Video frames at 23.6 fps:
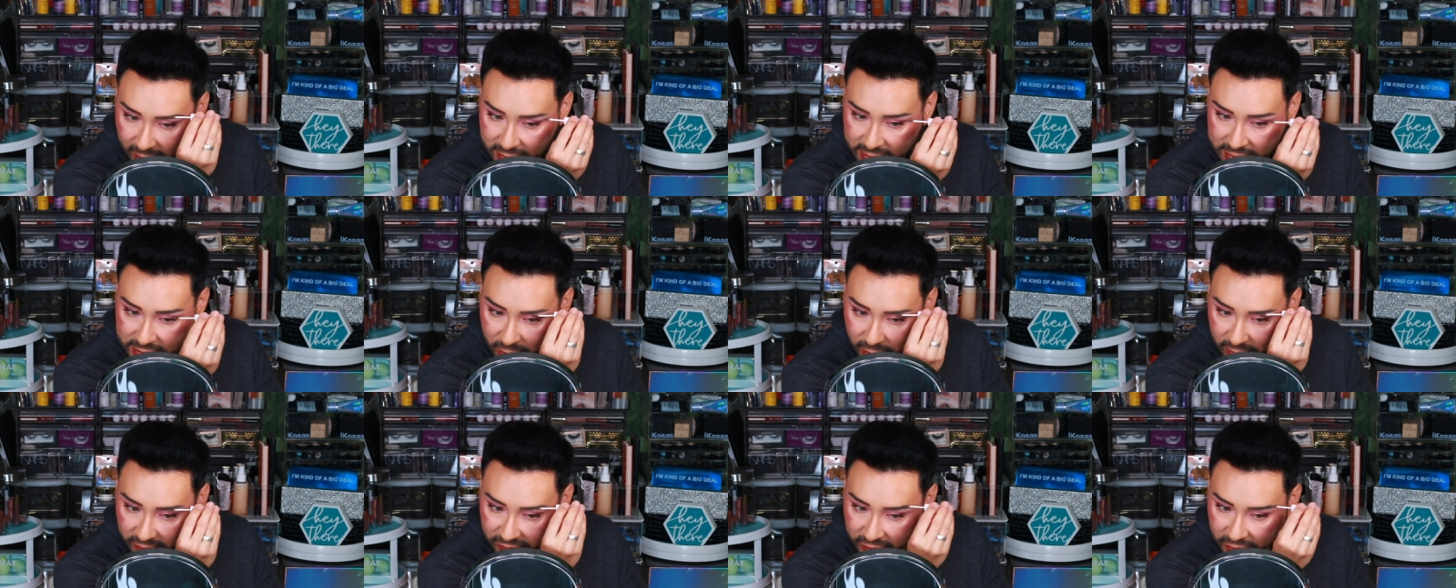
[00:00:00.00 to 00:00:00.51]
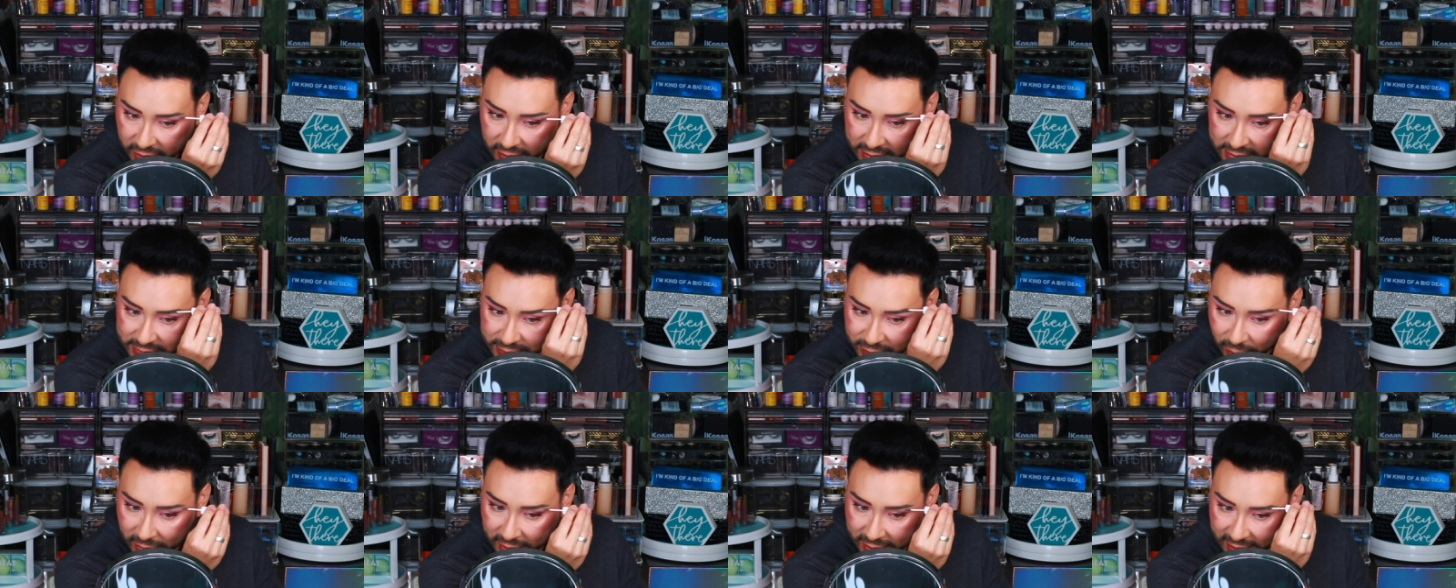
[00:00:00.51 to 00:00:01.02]
So if you
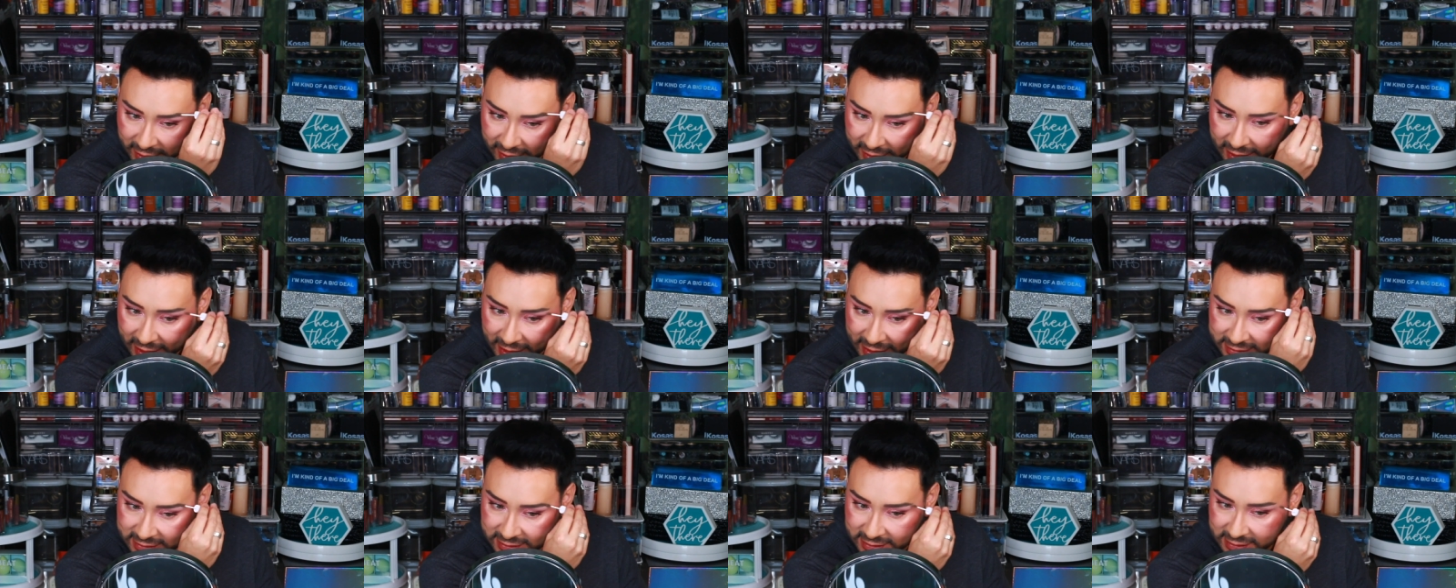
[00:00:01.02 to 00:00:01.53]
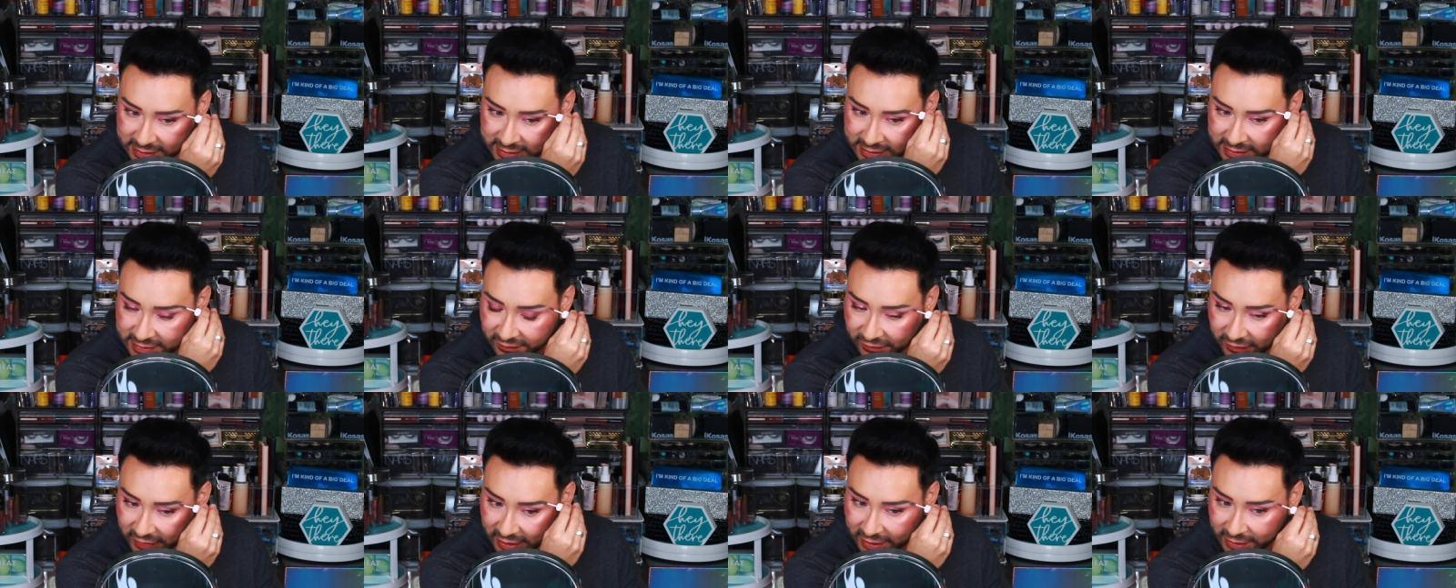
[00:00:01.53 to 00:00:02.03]
guys want to get access
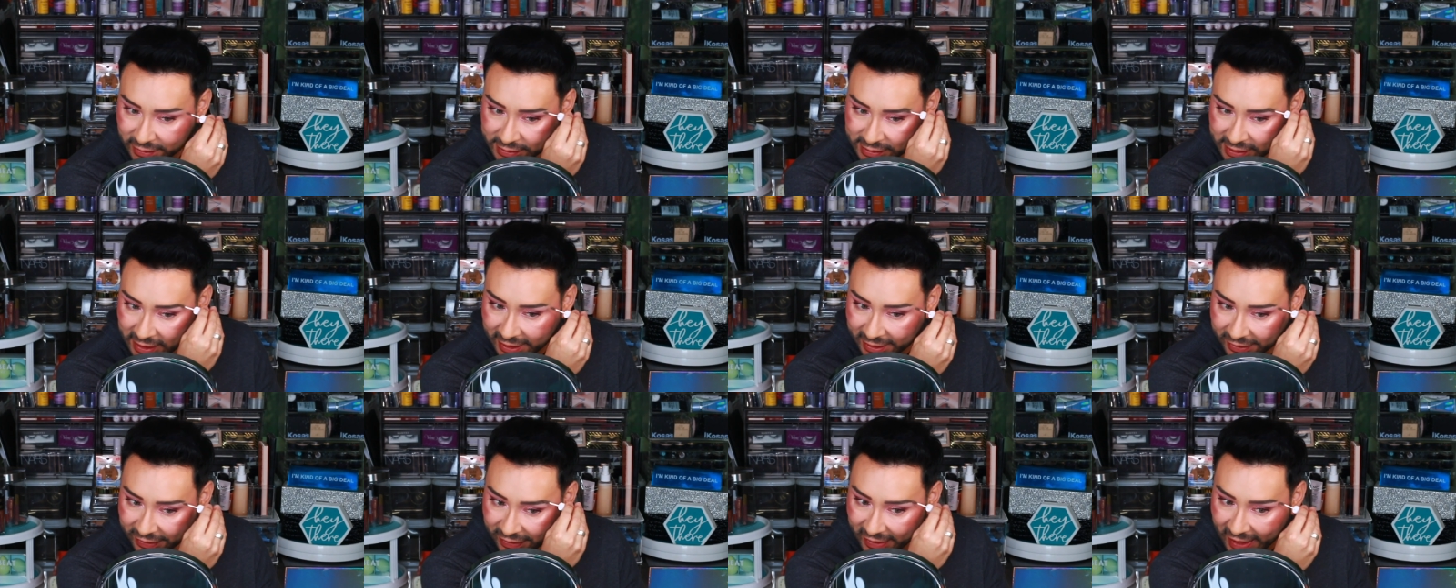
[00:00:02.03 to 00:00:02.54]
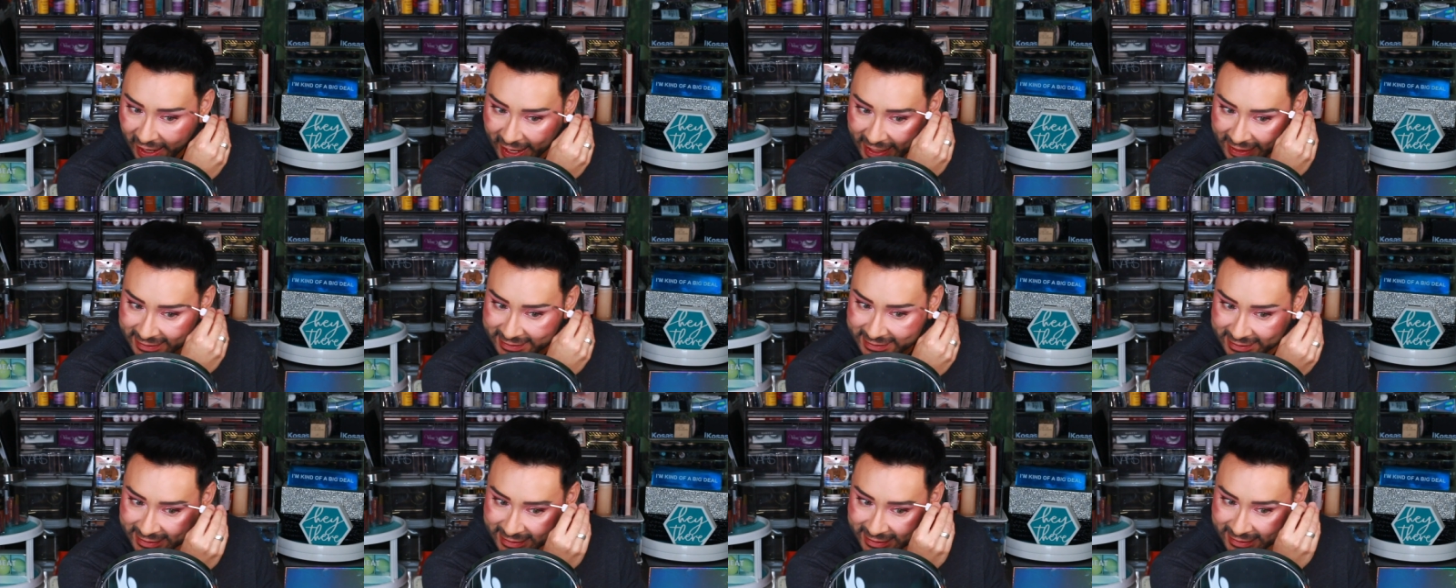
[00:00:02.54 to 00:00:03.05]
to videos like
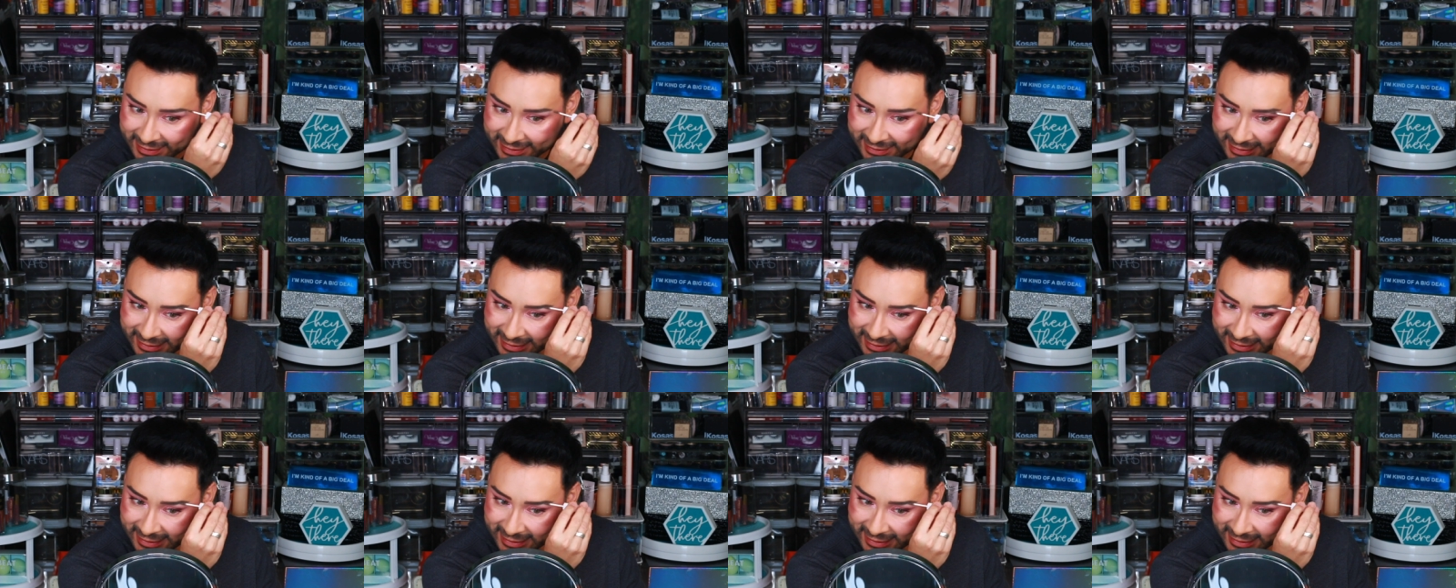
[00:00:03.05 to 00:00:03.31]
that